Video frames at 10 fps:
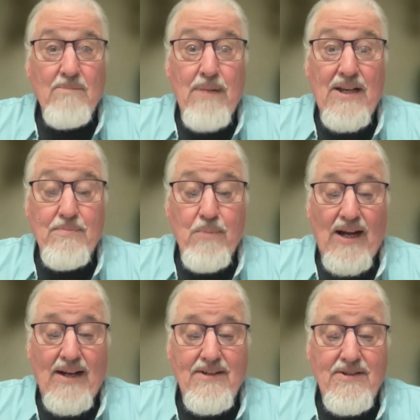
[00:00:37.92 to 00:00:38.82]
Best
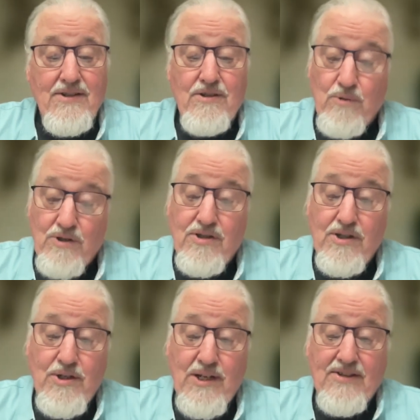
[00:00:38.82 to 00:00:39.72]
practices would
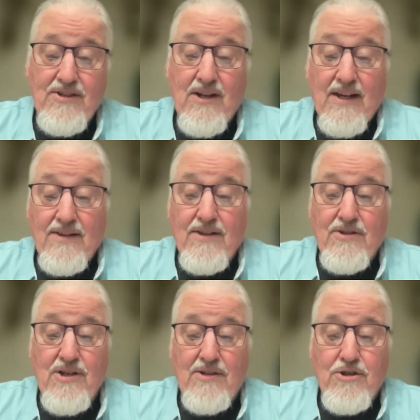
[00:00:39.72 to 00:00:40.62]
suggest that
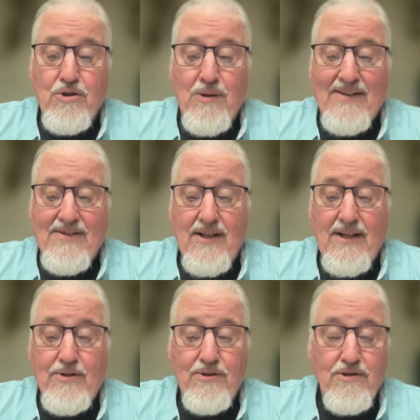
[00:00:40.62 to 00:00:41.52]
such
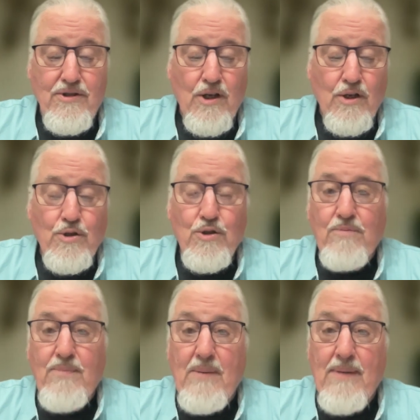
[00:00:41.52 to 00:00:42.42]
translations
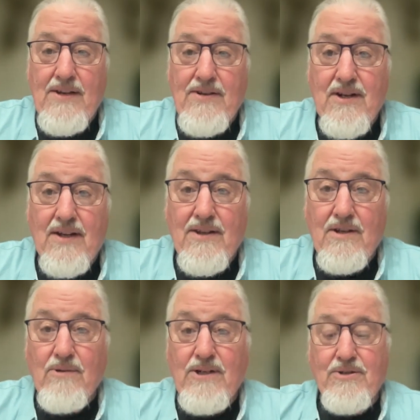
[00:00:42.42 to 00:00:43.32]
should be based on
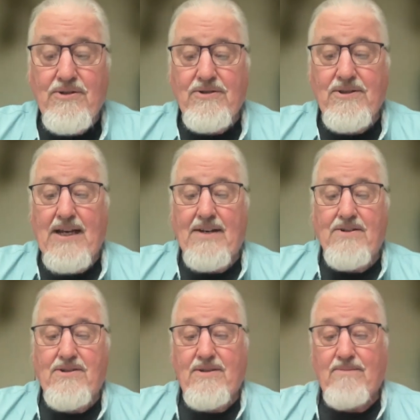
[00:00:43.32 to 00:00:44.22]
the original
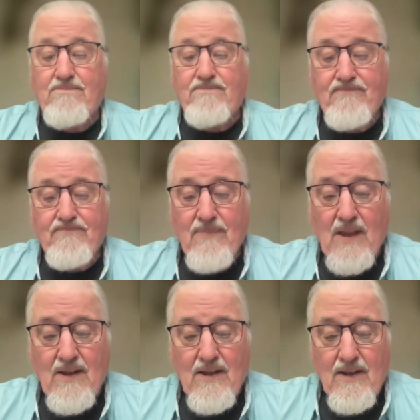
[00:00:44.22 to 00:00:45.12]
text.
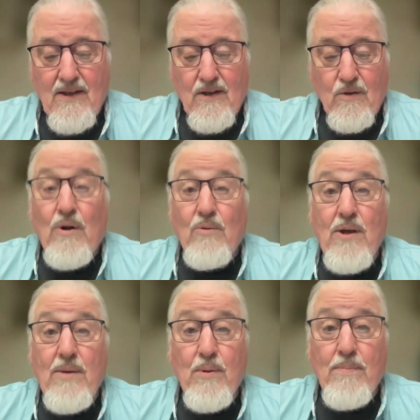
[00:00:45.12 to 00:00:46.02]
When
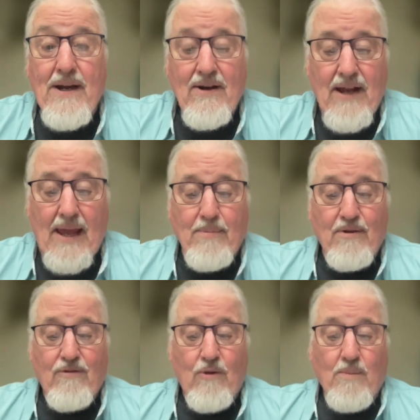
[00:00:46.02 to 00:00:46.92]
we prepare a
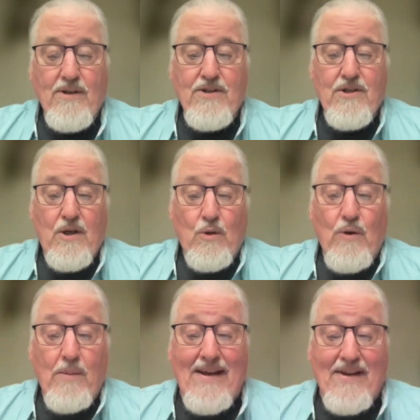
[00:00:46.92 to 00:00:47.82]
performance,
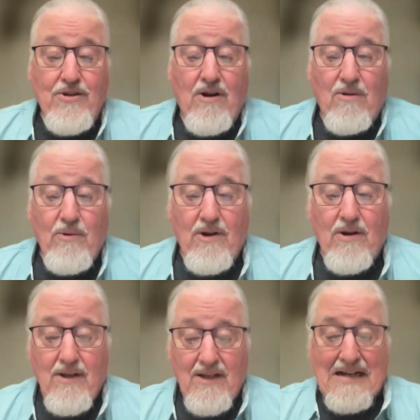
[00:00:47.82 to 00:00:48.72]
we may start with
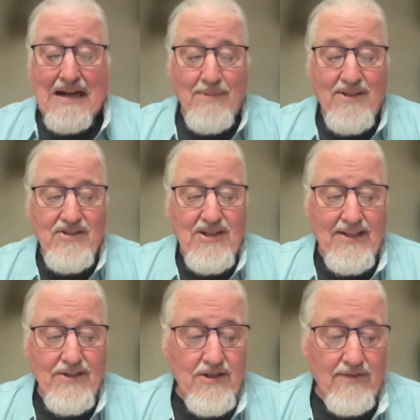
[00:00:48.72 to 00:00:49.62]
our common
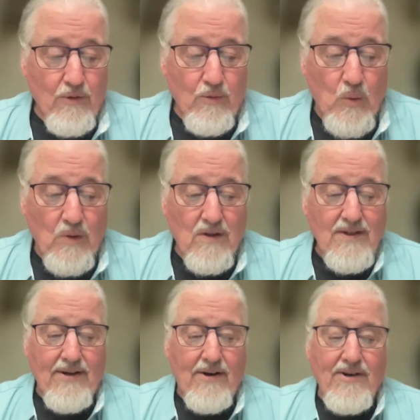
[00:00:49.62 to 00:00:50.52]
sense of the
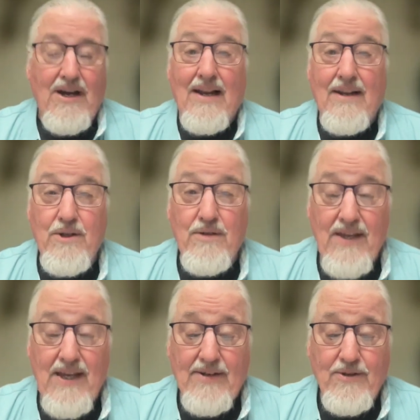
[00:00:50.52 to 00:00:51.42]
world and our knowledge of
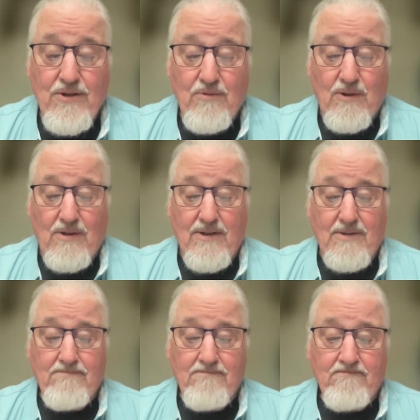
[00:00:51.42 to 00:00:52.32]
the ancient world.